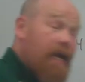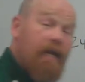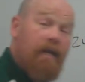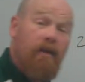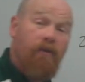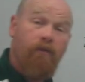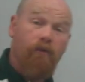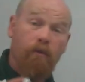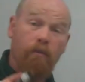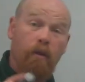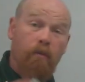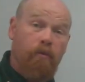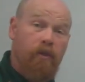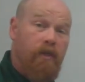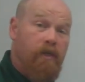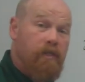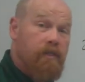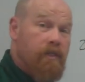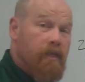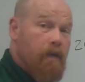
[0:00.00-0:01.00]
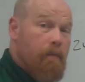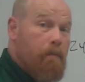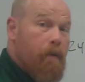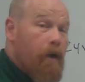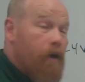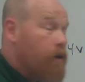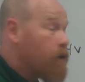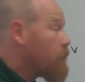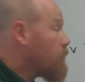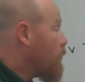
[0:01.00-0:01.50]
And if you remember this, in
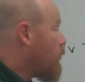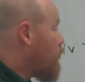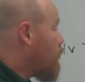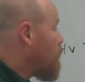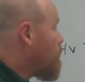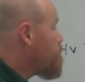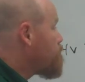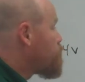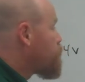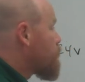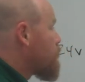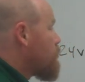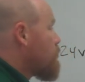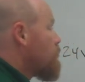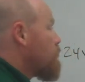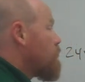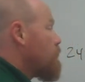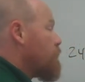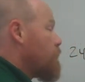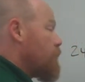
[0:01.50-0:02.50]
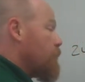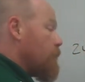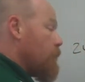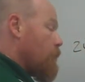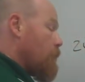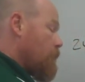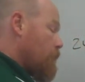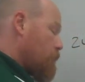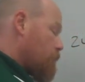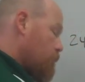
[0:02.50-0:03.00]
parallel,
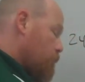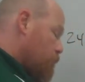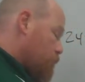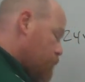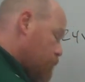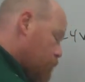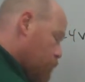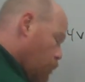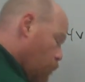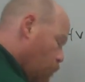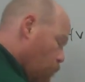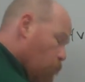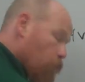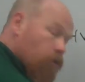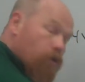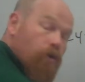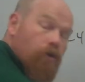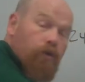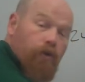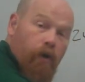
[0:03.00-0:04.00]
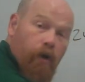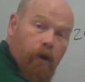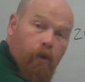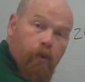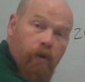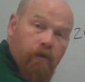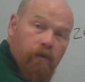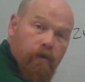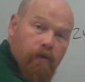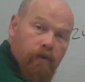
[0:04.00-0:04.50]
the total or
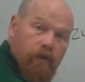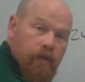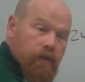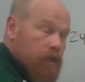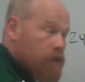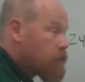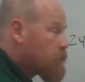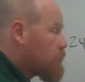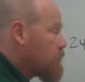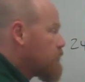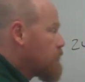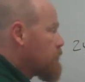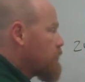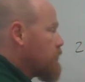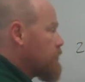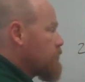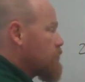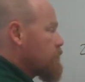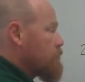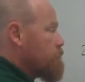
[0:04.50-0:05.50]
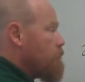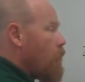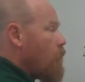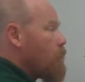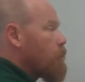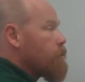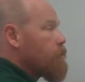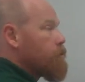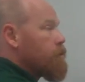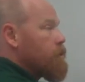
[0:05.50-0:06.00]
equivalent resistance is
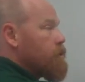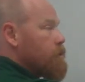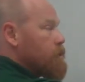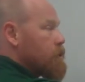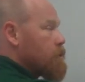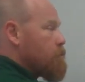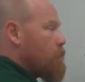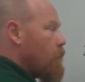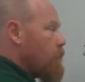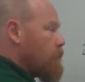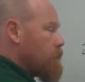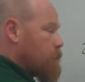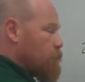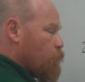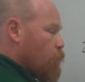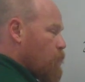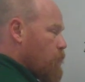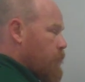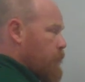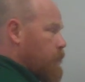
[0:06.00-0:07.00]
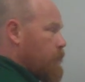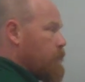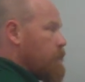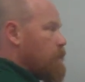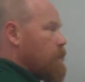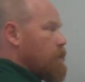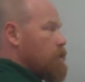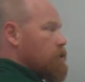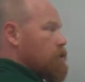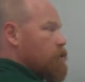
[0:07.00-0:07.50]
smaller than the smallest one.
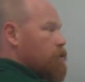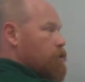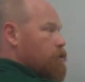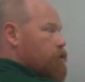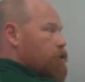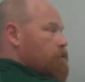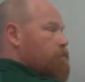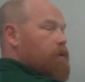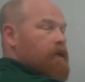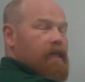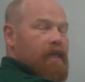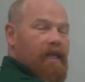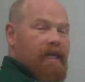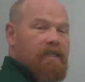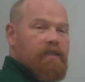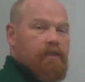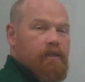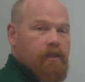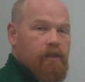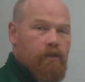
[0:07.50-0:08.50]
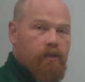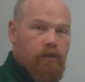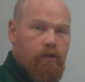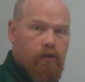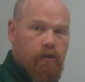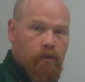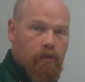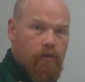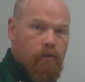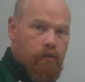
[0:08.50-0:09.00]
So it should be less than
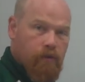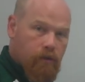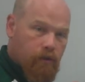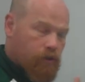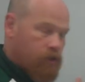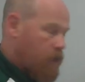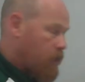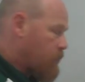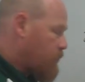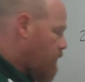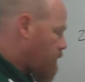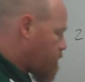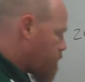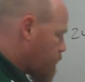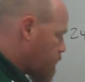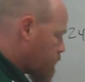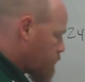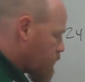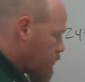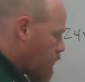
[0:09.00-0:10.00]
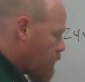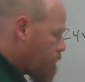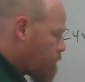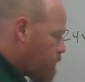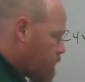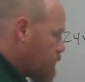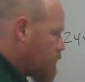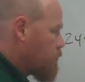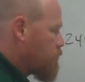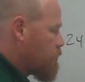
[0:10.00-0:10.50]
2. So check that for
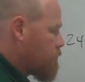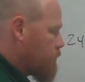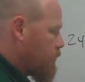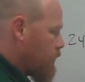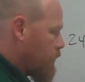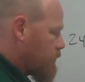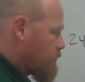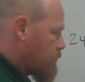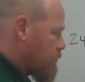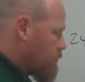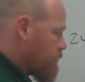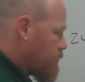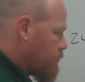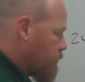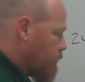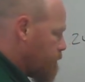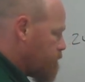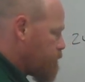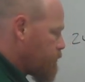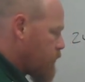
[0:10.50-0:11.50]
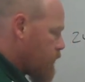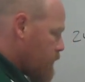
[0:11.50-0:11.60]
yourself, and it should be less than 2.